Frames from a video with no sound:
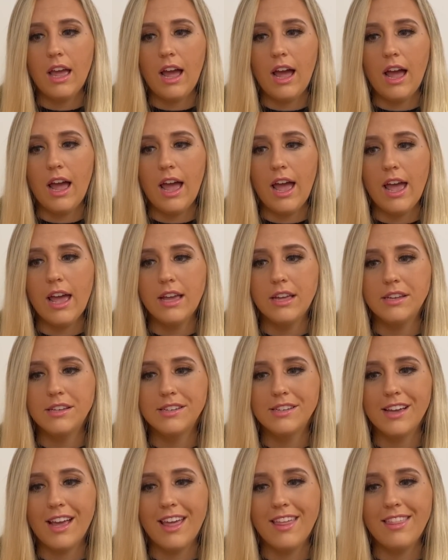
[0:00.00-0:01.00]

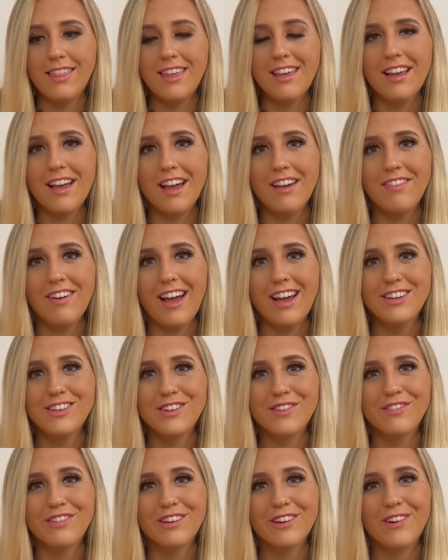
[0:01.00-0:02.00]
And I think I've had
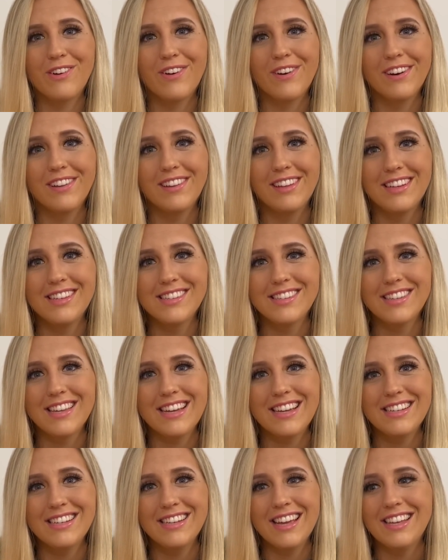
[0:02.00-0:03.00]
to record this
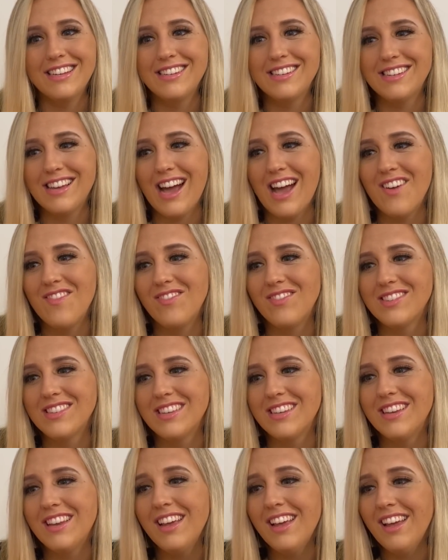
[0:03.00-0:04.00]
like 10 times
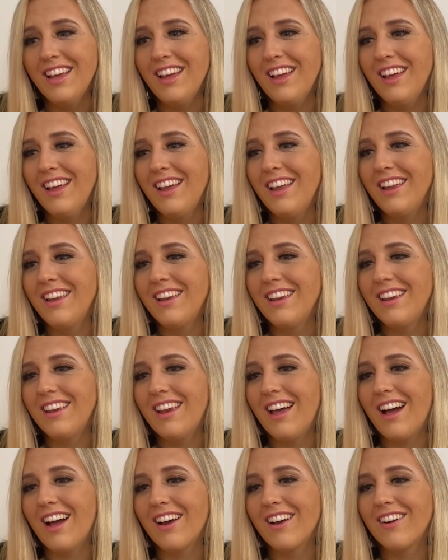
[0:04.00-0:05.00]
and
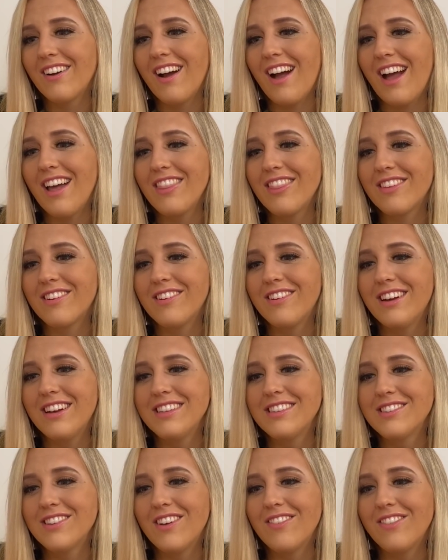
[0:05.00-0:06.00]
not cry through
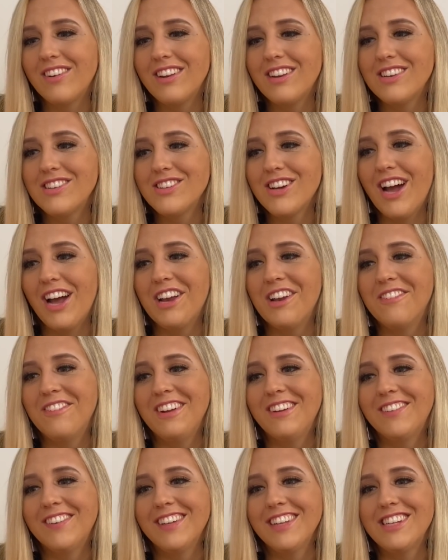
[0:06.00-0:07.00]
it, so I'm gonna try to
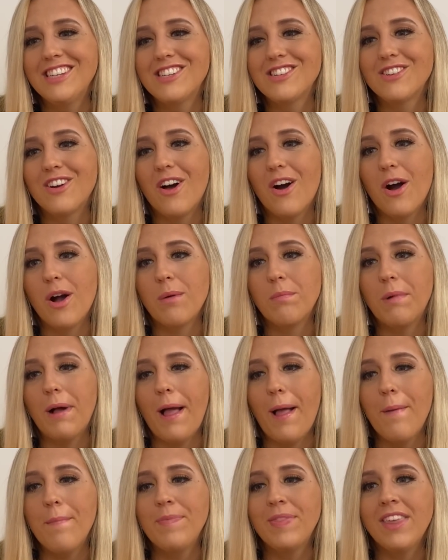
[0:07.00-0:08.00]
be really strong.
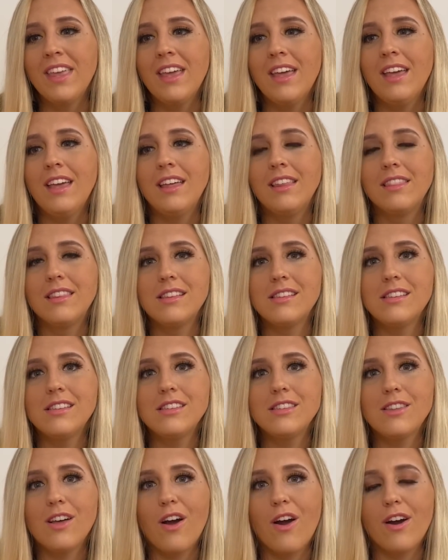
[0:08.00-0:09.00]
But this
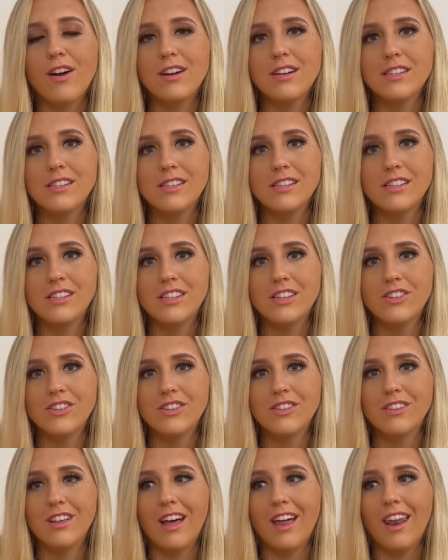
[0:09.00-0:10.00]
is the hardest
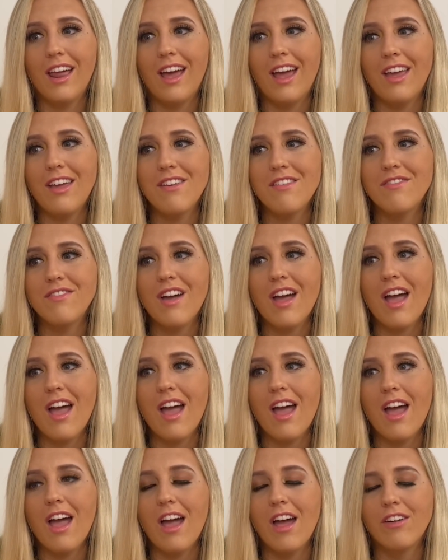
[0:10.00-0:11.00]
decision that I have
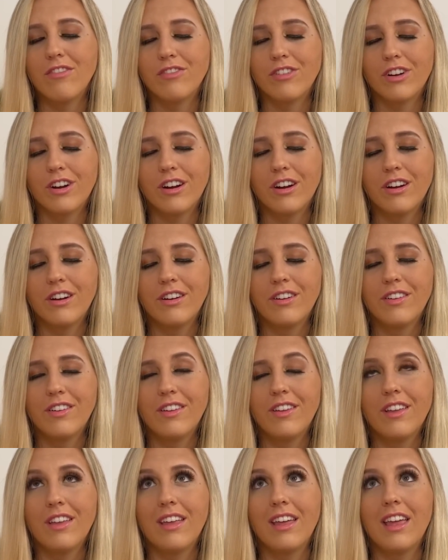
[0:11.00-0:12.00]
ever,
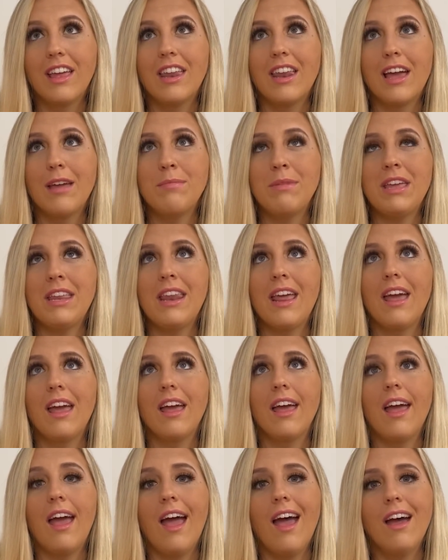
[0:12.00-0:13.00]
and I mean
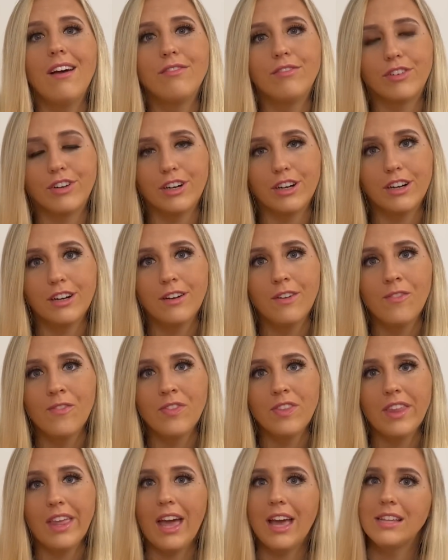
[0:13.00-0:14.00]
ever,
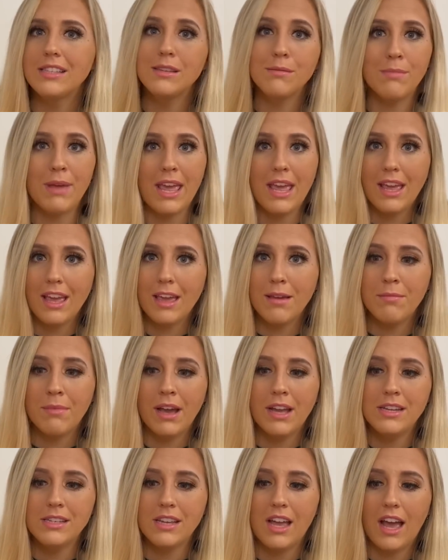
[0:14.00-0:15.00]
had to make in
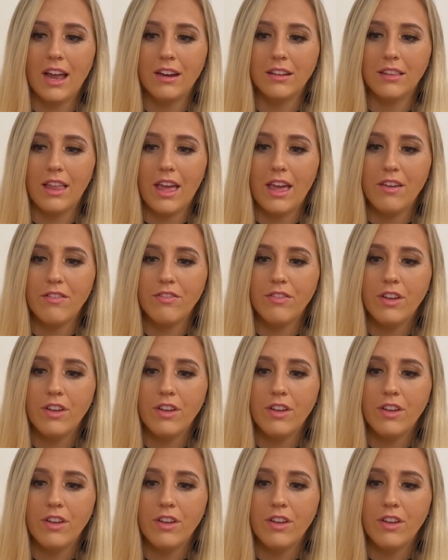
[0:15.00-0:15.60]
my entire life,